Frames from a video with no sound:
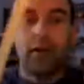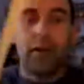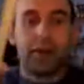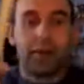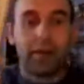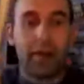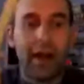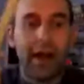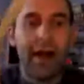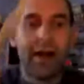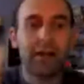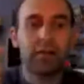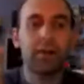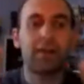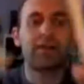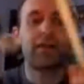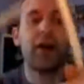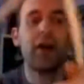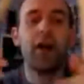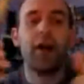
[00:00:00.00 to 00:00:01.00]
So I had a
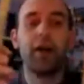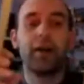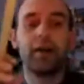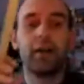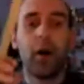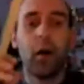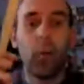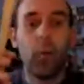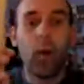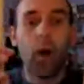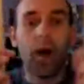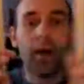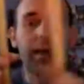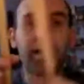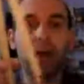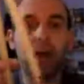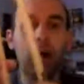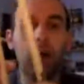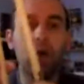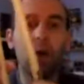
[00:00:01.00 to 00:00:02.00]
return a while
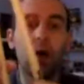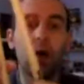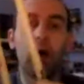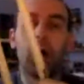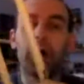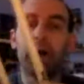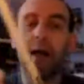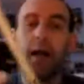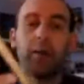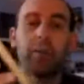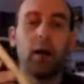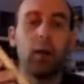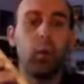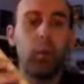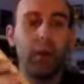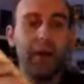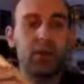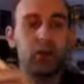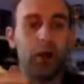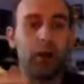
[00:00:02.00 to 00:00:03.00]
ago on um, a
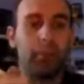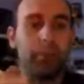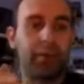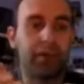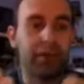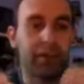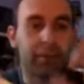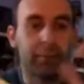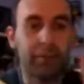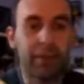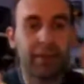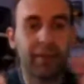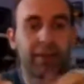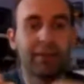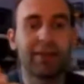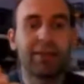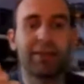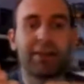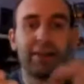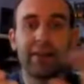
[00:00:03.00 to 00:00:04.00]
Wii drums
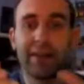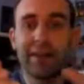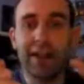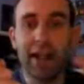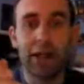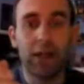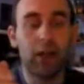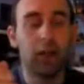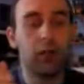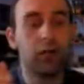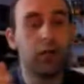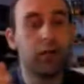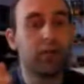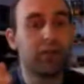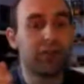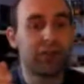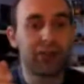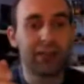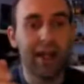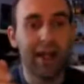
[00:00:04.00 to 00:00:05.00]
because they said the yellow
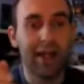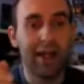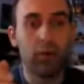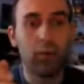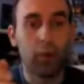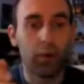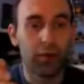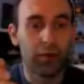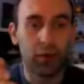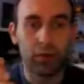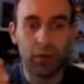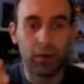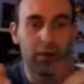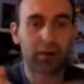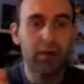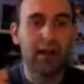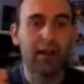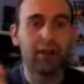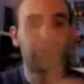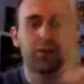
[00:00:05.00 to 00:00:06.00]
snare was or,
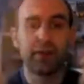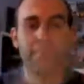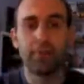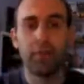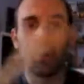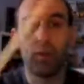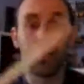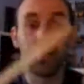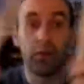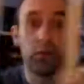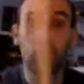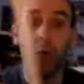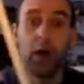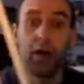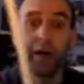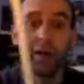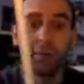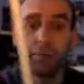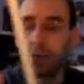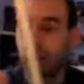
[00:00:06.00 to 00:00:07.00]
or the yellow cymbal wasn't
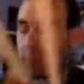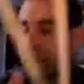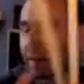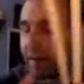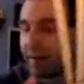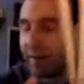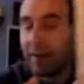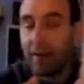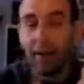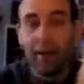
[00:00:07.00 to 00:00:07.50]
working properly.